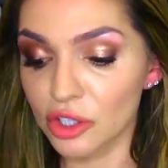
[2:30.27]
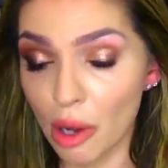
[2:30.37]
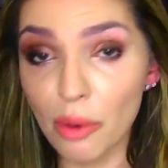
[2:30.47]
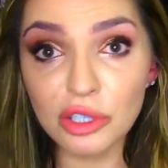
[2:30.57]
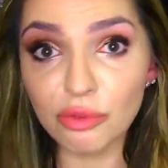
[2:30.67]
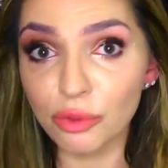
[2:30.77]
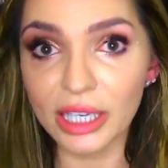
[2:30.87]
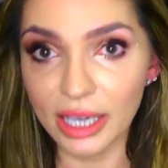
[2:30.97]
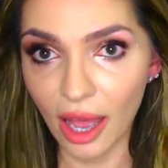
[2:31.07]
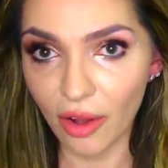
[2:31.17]
So I was
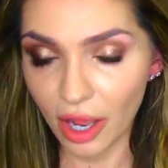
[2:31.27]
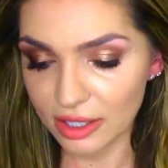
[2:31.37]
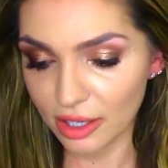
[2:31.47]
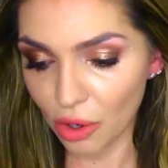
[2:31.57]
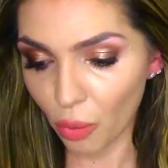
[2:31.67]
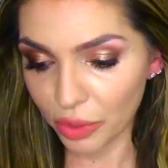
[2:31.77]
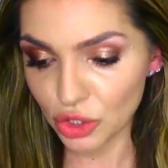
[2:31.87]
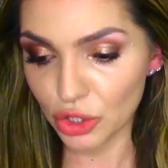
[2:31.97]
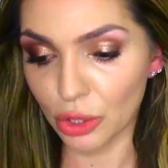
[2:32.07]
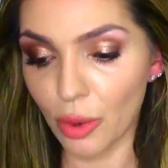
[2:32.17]
freaking out. I didn't know what
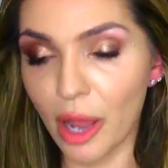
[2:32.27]
to do.